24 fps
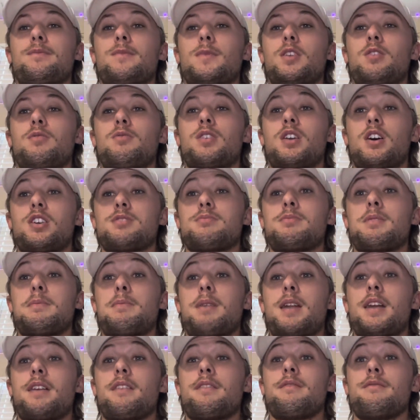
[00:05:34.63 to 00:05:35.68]
would also be
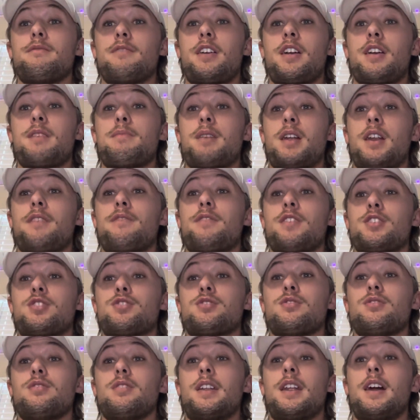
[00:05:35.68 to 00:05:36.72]
very
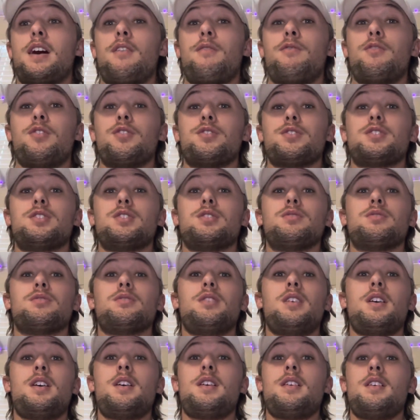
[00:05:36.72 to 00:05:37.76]
beneficial and helpful to,
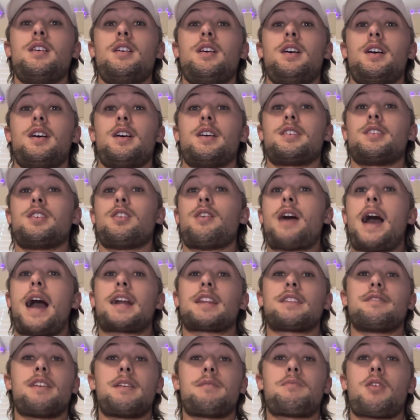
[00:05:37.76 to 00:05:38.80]

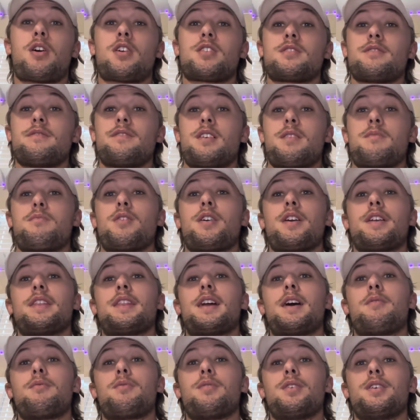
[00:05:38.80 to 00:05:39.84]
activate parts of their brain
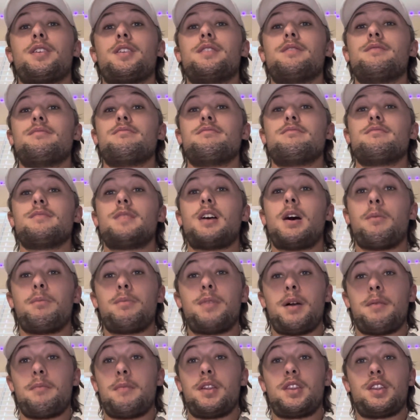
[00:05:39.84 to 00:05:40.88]
that would help
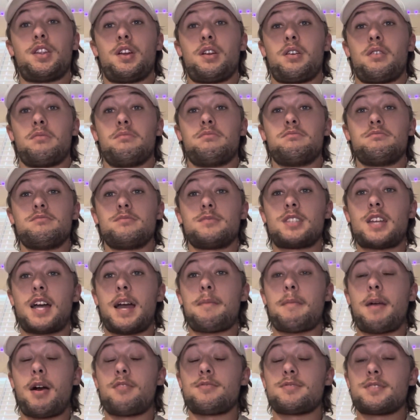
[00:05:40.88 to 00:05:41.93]
them in their
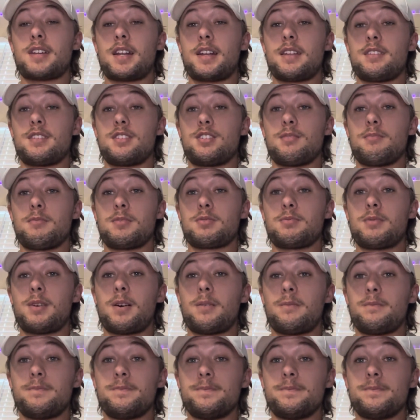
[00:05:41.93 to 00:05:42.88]
time outside of the gym as well.